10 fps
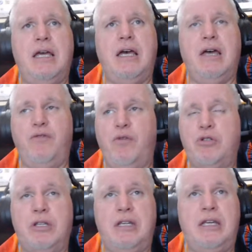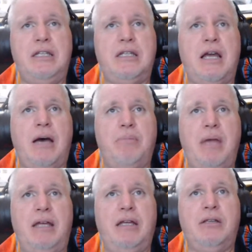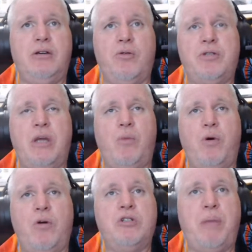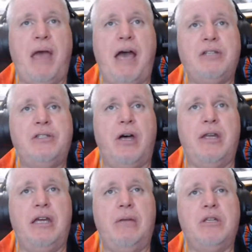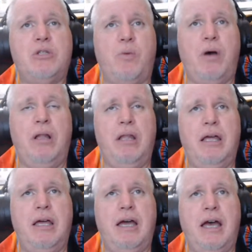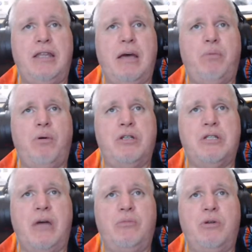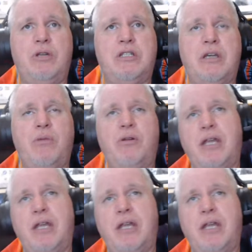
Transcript: Unfortunately, he did not make it. The Golden State Warriors passed on him as well at that point in time during the summer.